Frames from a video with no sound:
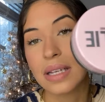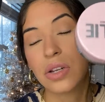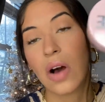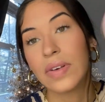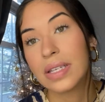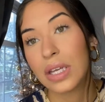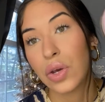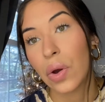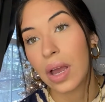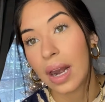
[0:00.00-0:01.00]
Obviously you
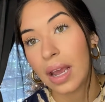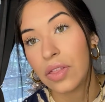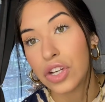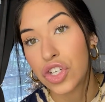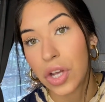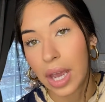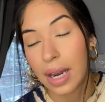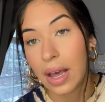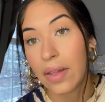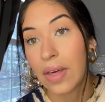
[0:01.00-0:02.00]
can get it in the
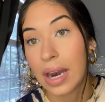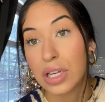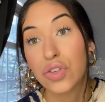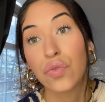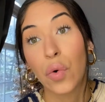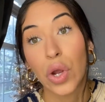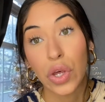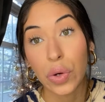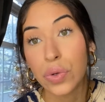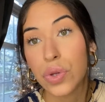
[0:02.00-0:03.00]
shade that is for
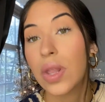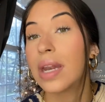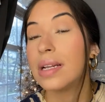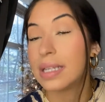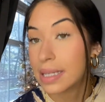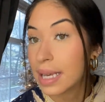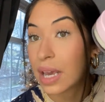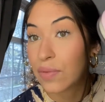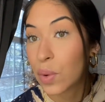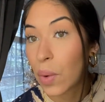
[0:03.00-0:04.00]
you so that it doesn't
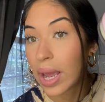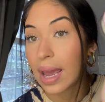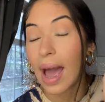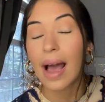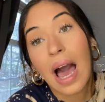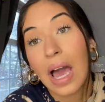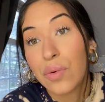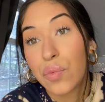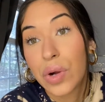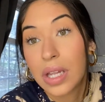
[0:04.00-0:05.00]
give you white cast. I
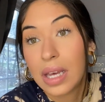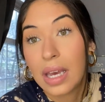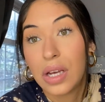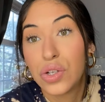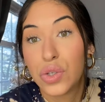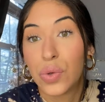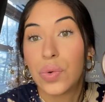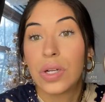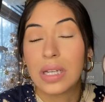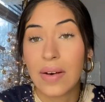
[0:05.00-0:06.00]
really do
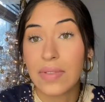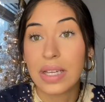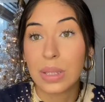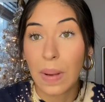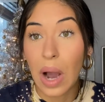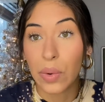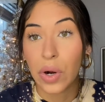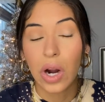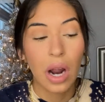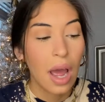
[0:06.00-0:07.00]
love this
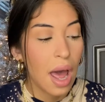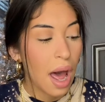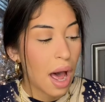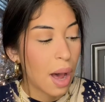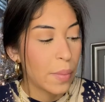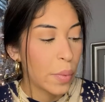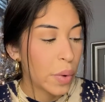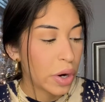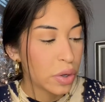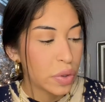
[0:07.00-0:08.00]
powder.
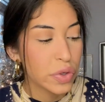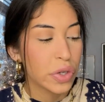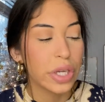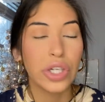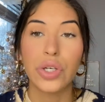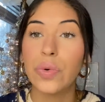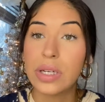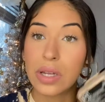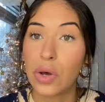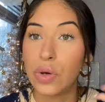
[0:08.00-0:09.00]
What I'll usually do
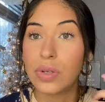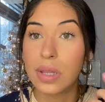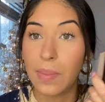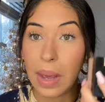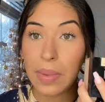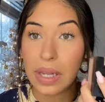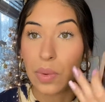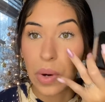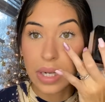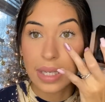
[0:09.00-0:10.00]
is I'll use the Maybelline
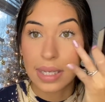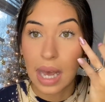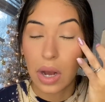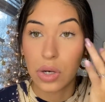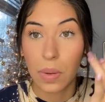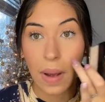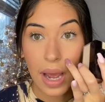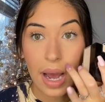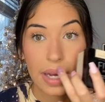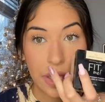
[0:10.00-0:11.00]
one to set under
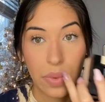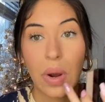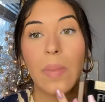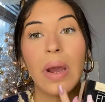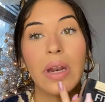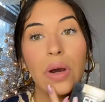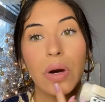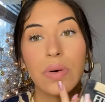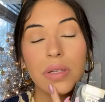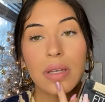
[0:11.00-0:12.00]
my eyes, around my
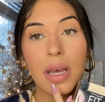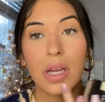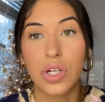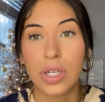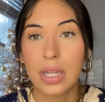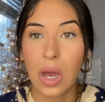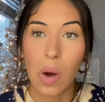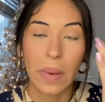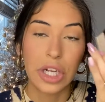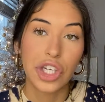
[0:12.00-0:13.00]
nose, and just like
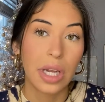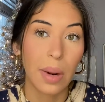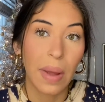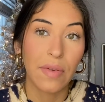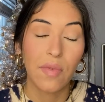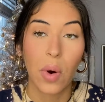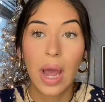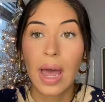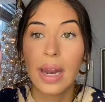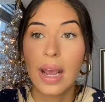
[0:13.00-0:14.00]
on my chin and my
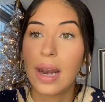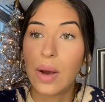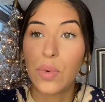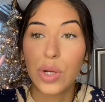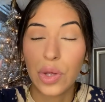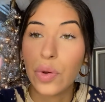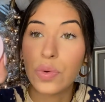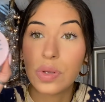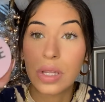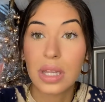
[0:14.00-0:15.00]
forehead, and I will
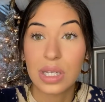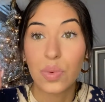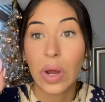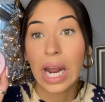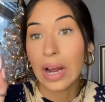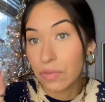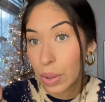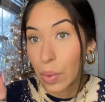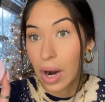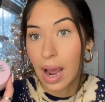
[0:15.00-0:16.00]
use this one
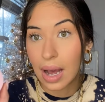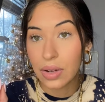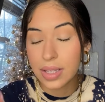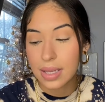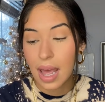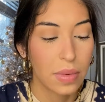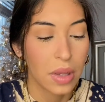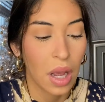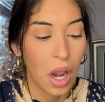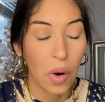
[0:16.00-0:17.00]
everywhere else.
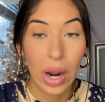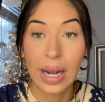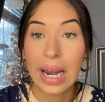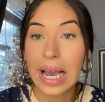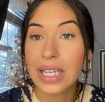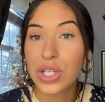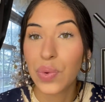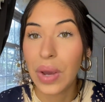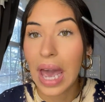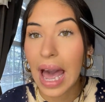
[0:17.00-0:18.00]
All right, next
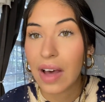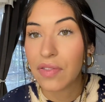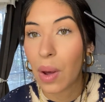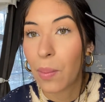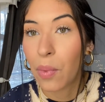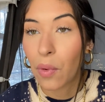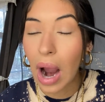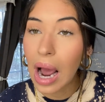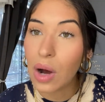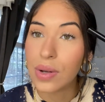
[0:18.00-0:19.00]
we have
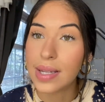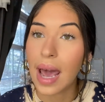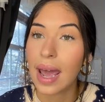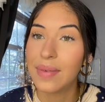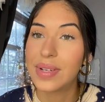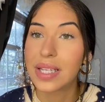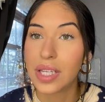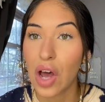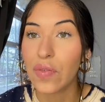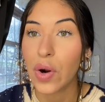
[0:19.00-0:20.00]
brows. I have
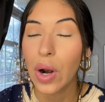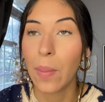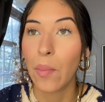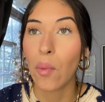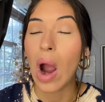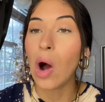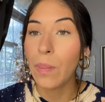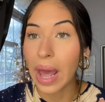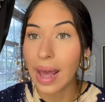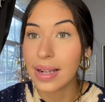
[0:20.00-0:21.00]
discovered brow
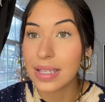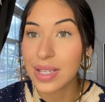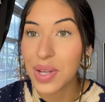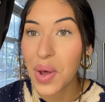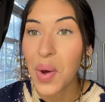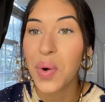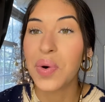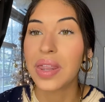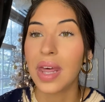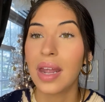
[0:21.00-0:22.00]
pens
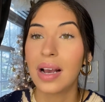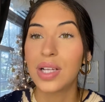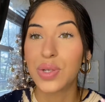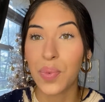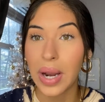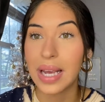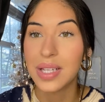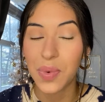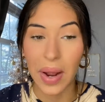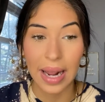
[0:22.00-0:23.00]
within
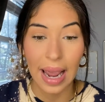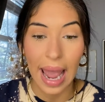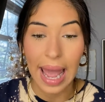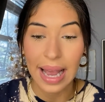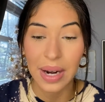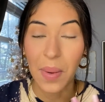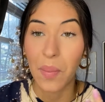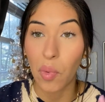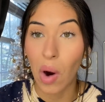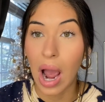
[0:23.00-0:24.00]
2020 and
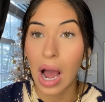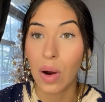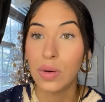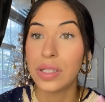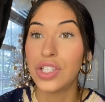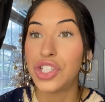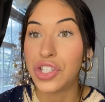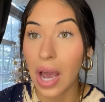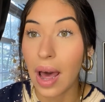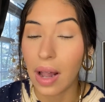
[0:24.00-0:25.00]
brow
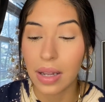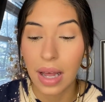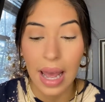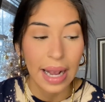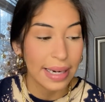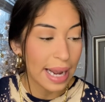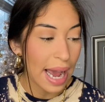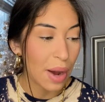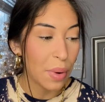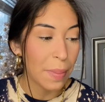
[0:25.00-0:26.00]
gel.
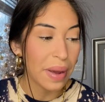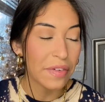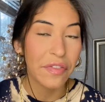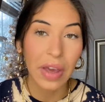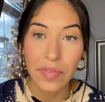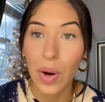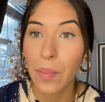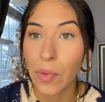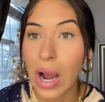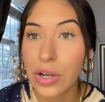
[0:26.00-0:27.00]
Now, my
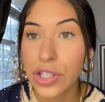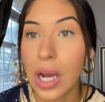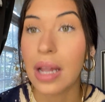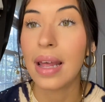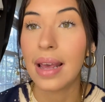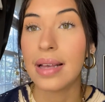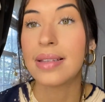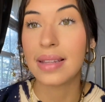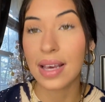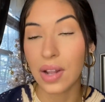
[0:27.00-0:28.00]
favorite brow gel
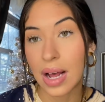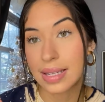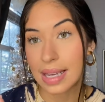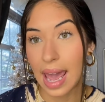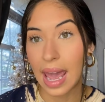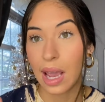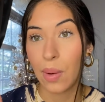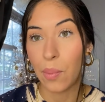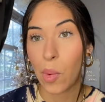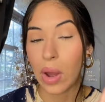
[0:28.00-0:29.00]
is the Glossier
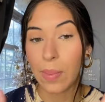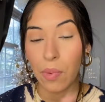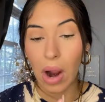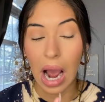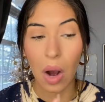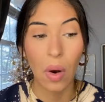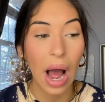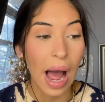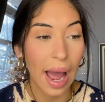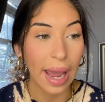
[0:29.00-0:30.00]
Boy Brow.
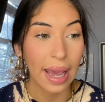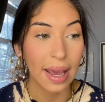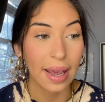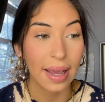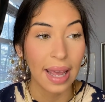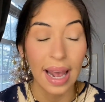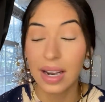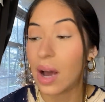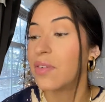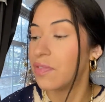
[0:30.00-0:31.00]
I
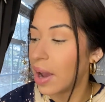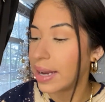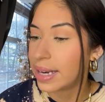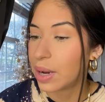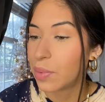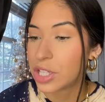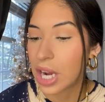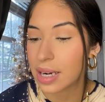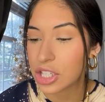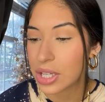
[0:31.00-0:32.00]
cannot find it, which
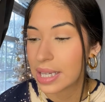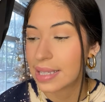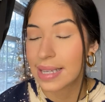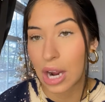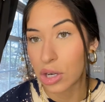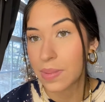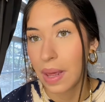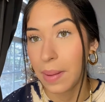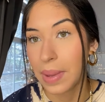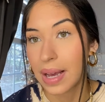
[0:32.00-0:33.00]
actually scares
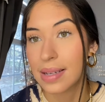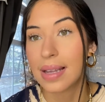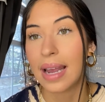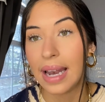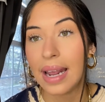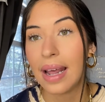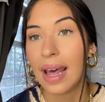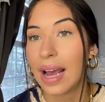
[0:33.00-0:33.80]
me because I need it.